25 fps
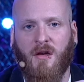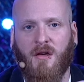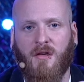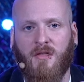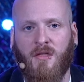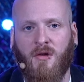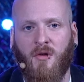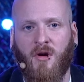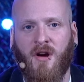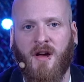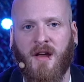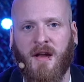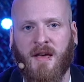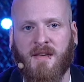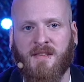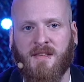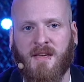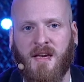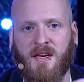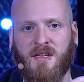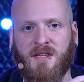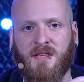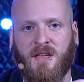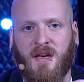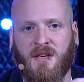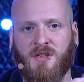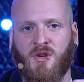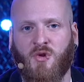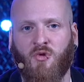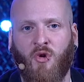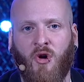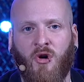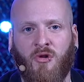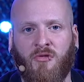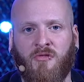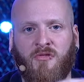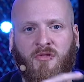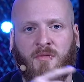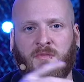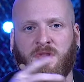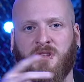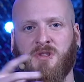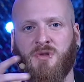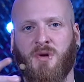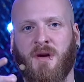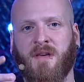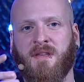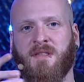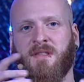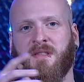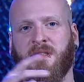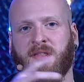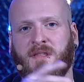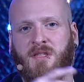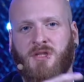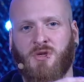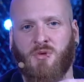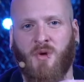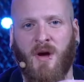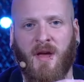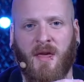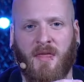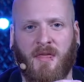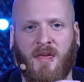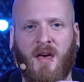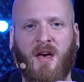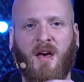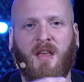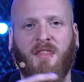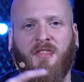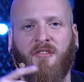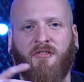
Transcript: the organization has grown from strength to strength.